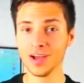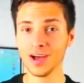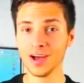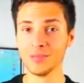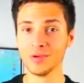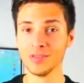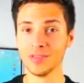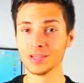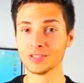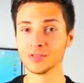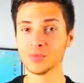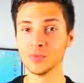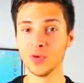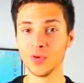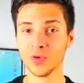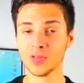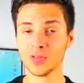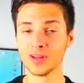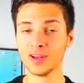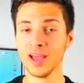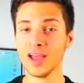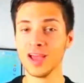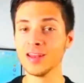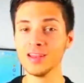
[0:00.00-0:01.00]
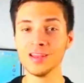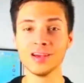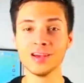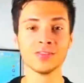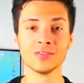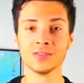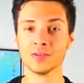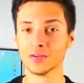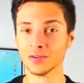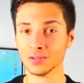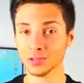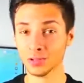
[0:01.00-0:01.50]
I mean, that's more than any
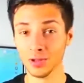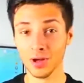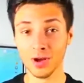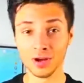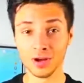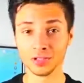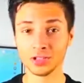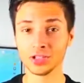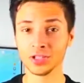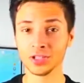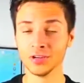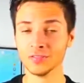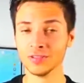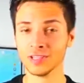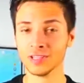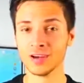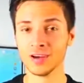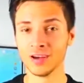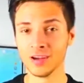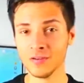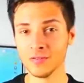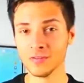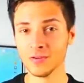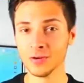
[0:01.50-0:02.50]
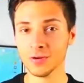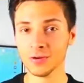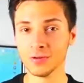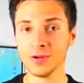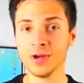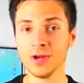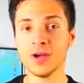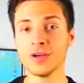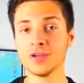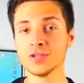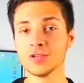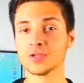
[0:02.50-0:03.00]
other launch of the
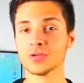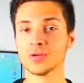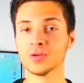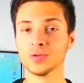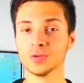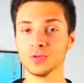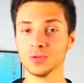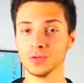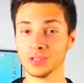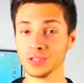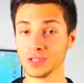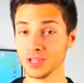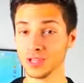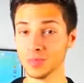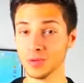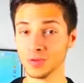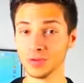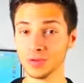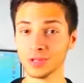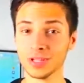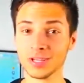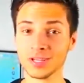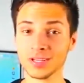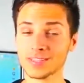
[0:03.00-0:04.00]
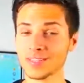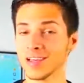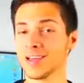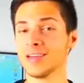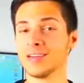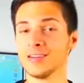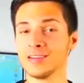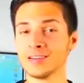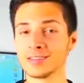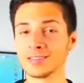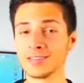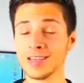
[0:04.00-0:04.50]
iPhone. So it's going to be really
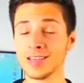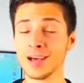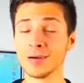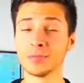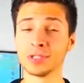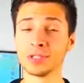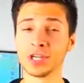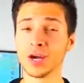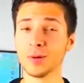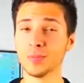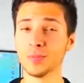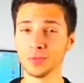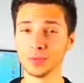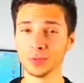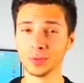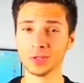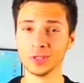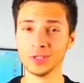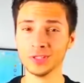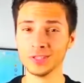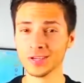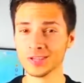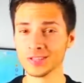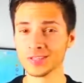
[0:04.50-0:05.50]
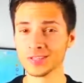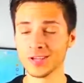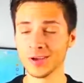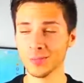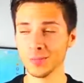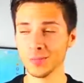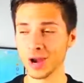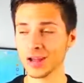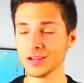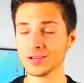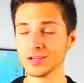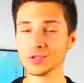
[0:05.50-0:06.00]
exciting to see how much Apple really does
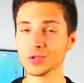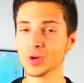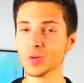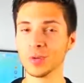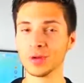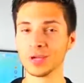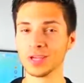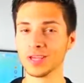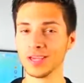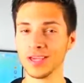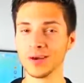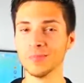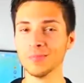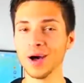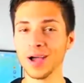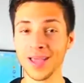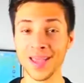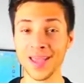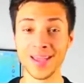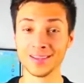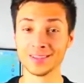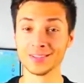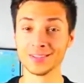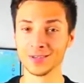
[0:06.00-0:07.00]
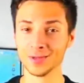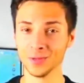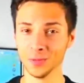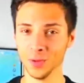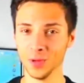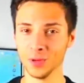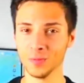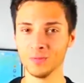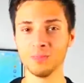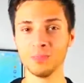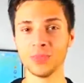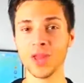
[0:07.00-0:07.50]
sell, but I just hope I can get my hands on
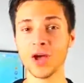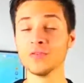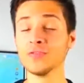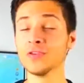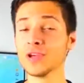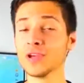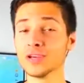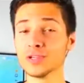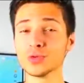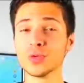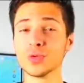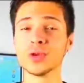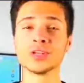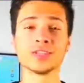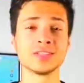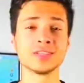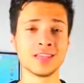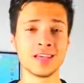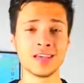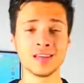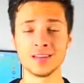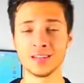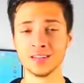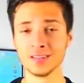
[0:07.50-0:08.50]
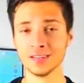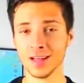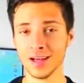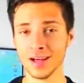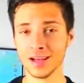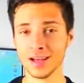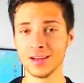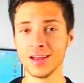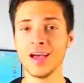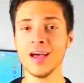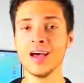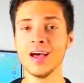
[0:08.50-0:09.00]
one. Now, if you guys want to stand in
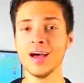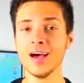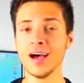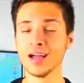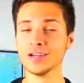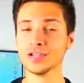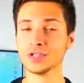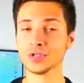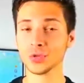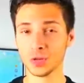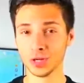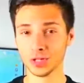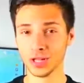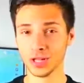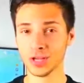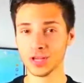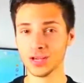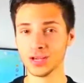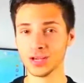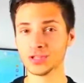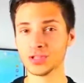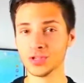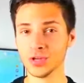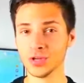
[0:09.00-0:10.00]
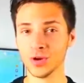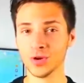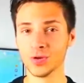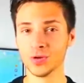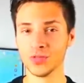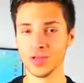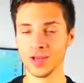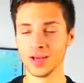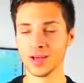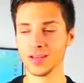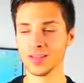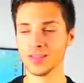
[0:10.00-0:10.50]
line, I just want to let you guys
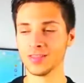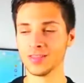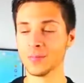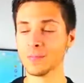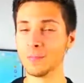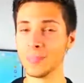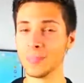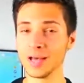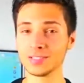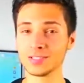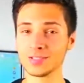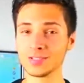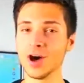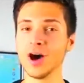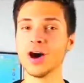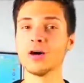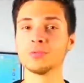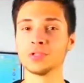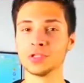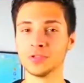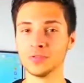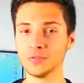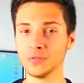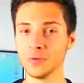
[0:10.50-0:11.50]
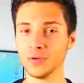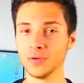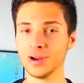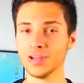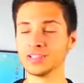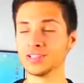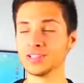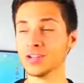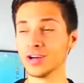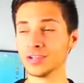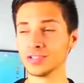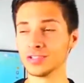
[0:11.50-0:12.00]
know that the best option for
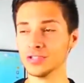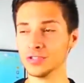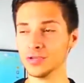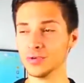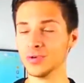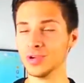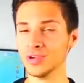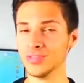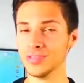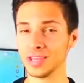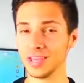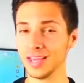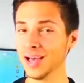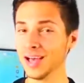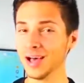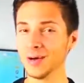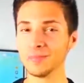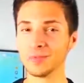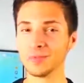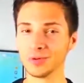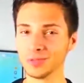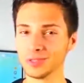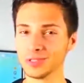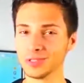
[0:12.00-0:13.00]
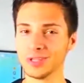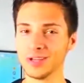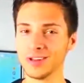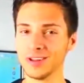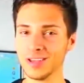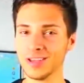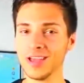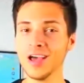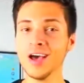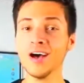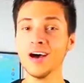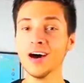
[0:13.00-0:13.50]
it is not to do it in the capital
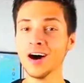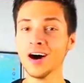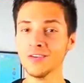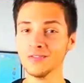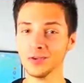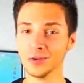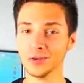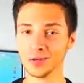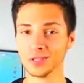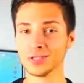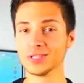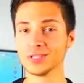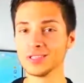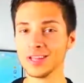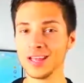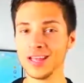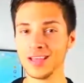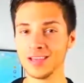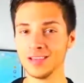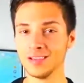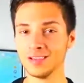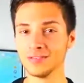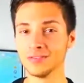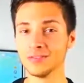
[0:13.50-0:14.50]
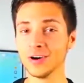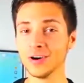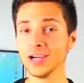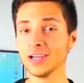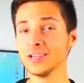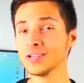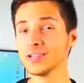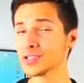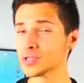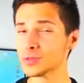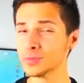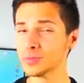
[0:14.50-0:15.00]
city of your state.
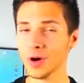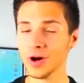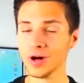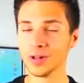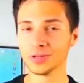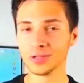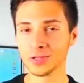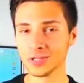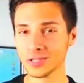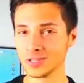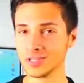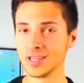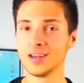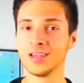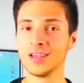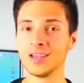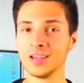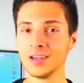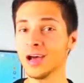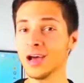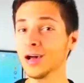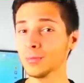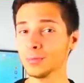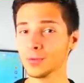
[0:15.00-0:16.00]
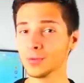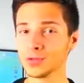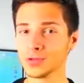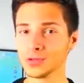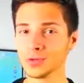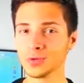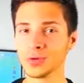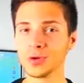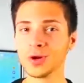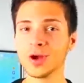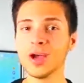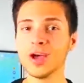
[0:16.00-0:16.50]
Find a smaller city and Apple
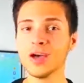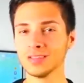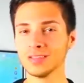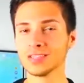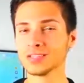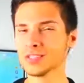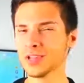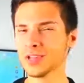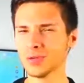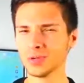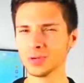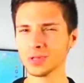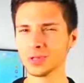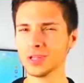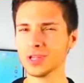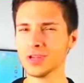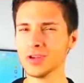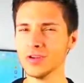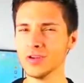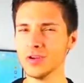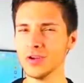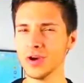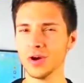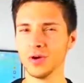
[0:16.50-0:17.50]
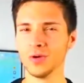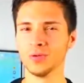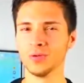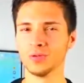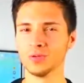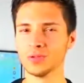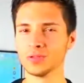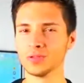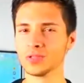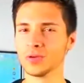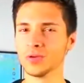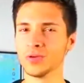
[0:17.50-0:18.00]
store that's not really
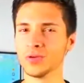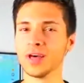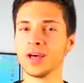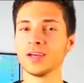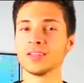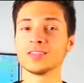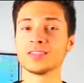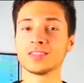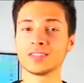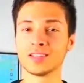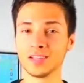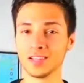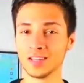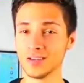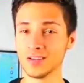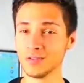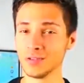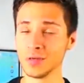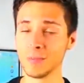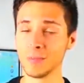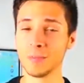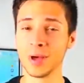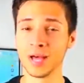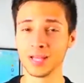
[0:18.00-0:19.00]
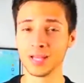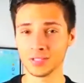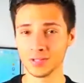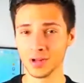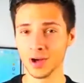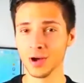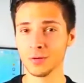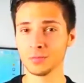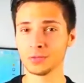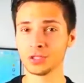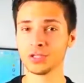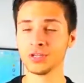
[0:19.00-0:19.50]
known. So that's going to give you the best
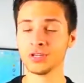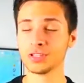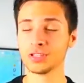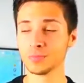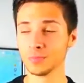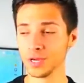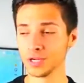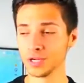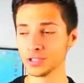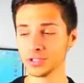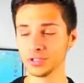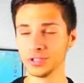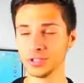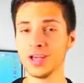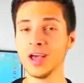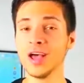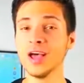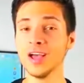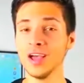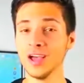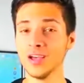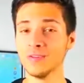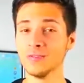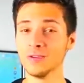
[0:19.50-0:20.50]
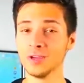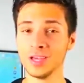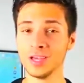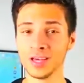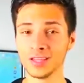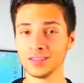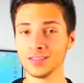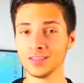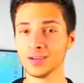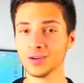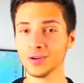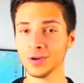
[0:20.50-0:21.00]
option, especially if you
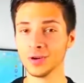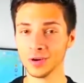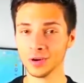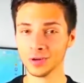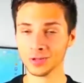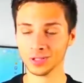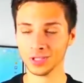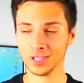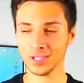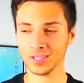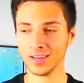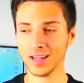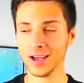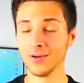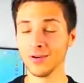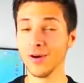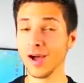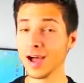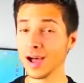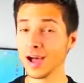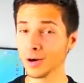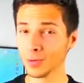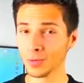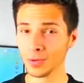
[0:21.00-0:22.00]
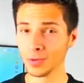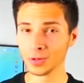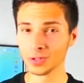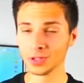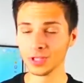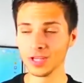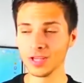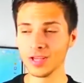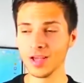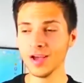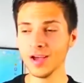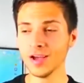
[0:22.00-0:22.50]
get there early. Now, how
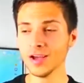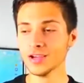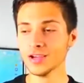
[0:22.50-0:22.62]
early?